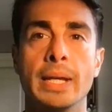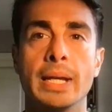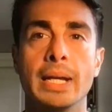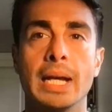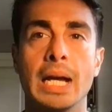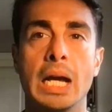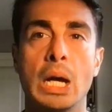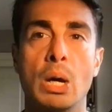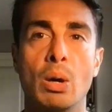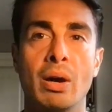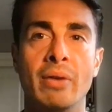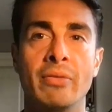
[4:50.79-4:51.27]

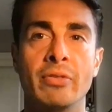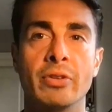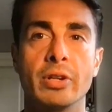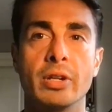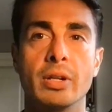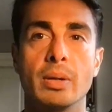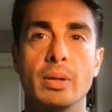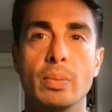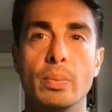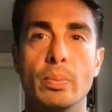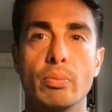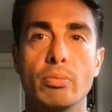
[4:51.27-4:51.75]

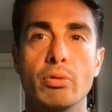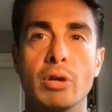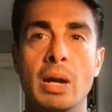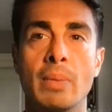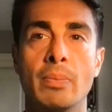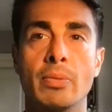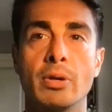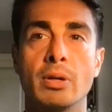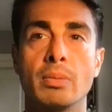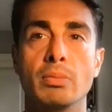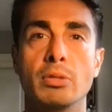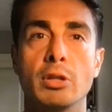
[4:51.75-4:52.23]
However,
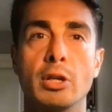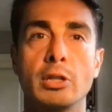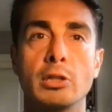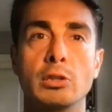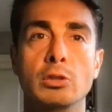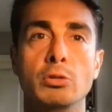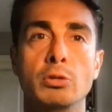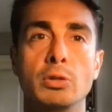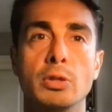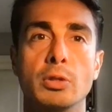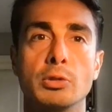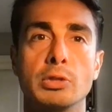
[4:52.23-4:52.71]
proper blood
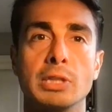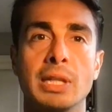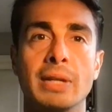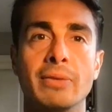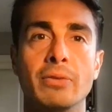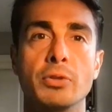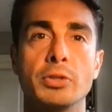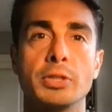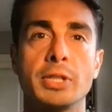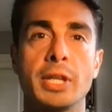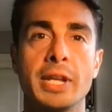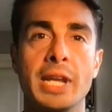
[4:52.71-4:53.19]
glucose
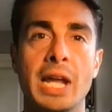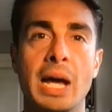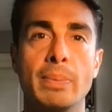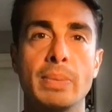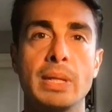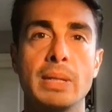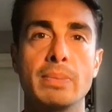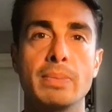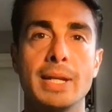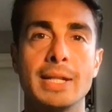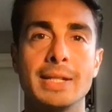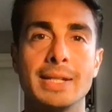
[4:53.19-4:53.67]
levels cannot
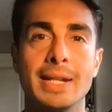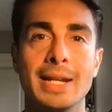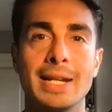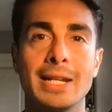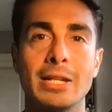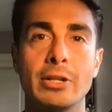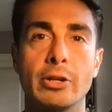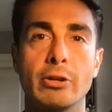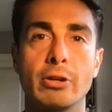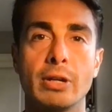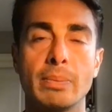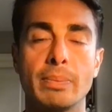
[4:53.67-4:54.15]
be
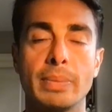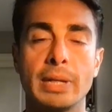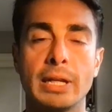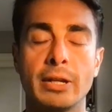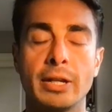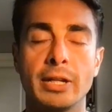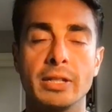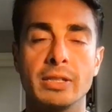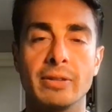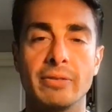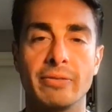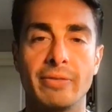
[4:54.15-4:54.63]
maintained during
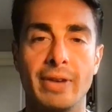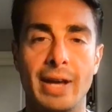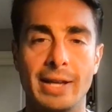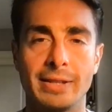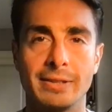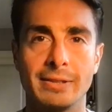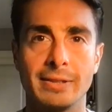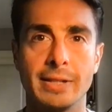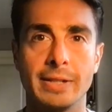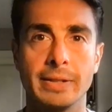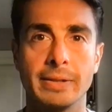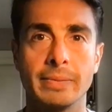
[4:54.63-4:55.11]
periods of
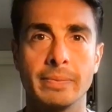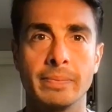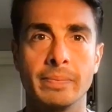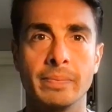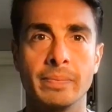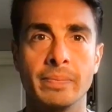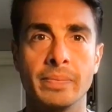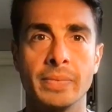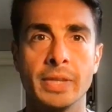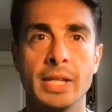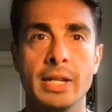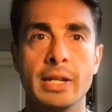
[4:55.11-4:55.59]
fasting.
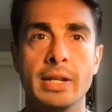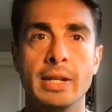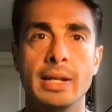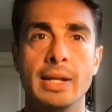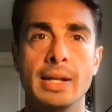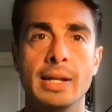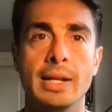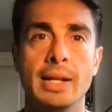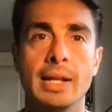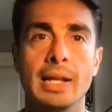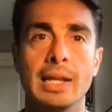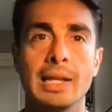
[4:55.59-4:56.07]

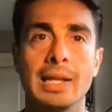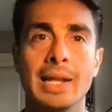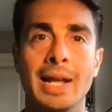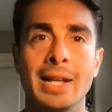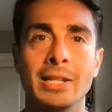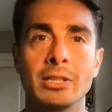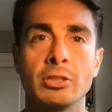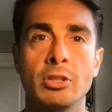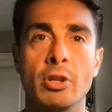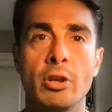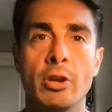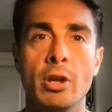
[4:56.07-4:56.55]

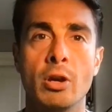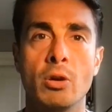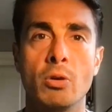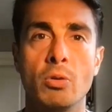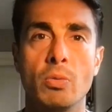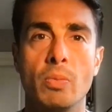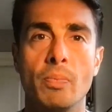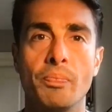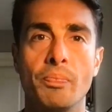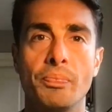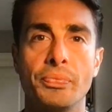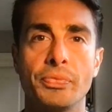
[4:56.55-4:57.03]
Last to
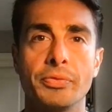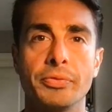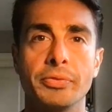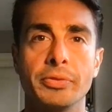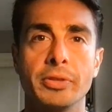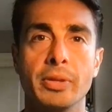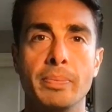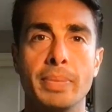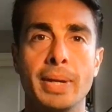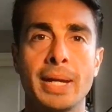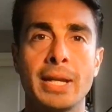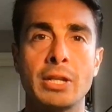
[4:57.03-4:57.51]
note,
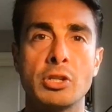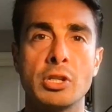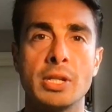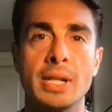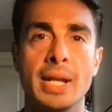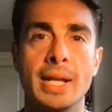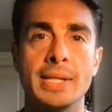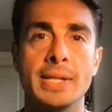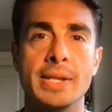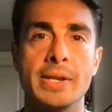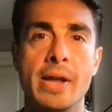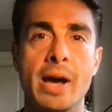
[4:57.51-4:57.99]
The patient
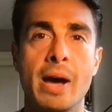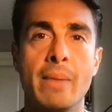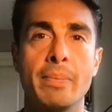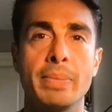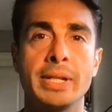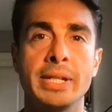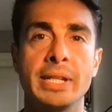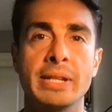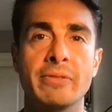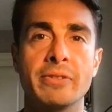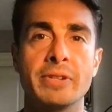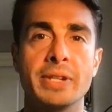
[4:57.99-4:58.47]
has not
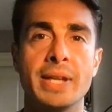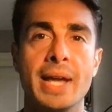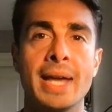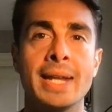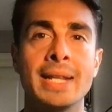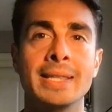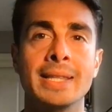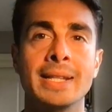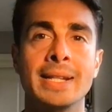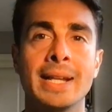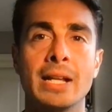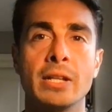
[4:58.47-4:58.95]
been given
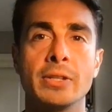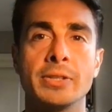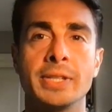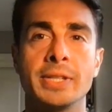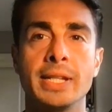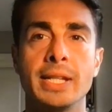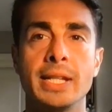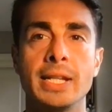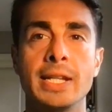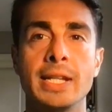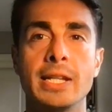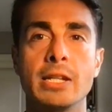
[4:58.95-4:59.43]
anything else
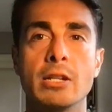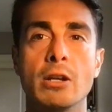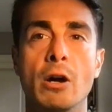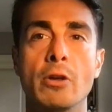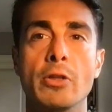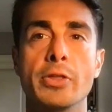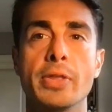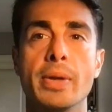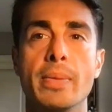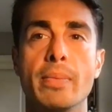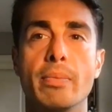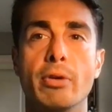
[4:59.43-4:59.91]
to eat
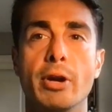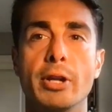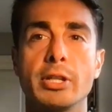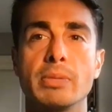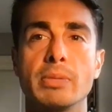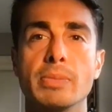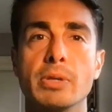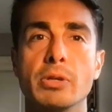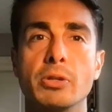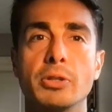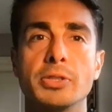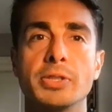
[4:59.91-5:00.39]
other than
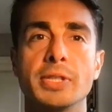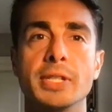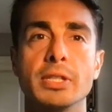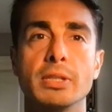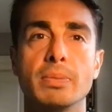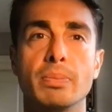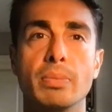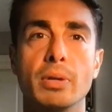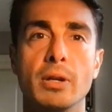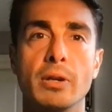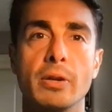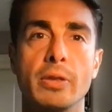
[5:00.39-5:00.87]
breast milk since
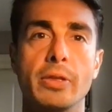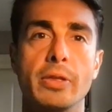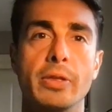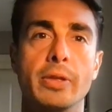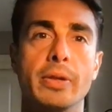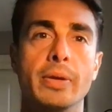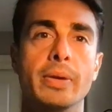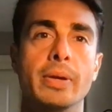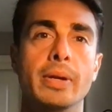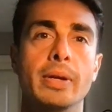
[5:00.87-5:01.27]
birth.